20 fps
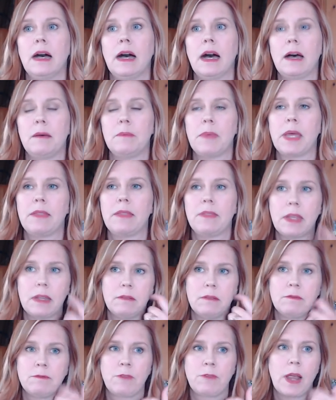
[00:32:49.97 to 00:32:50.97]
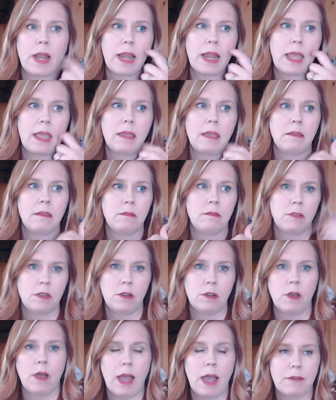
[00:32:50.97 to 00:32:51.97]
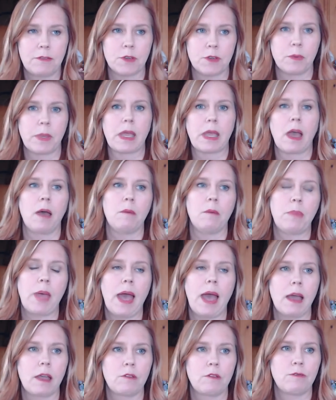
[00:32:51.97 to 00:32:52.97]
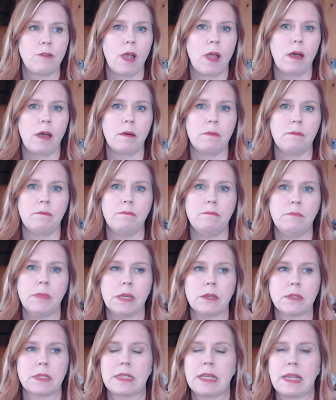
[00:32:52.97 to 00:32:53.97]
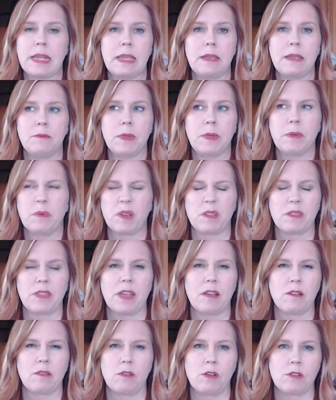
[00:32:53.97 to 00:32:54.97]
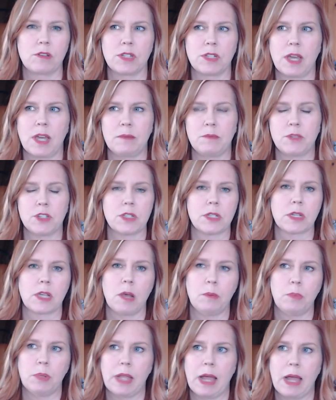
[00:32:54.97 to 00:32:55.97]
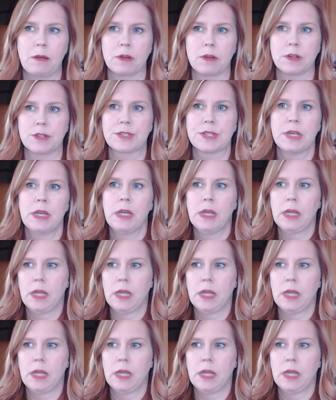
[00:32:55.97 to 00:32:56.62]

Um, and then Friday, you know, after we got back from Mill City, we weren't there a long time, just a couple hours.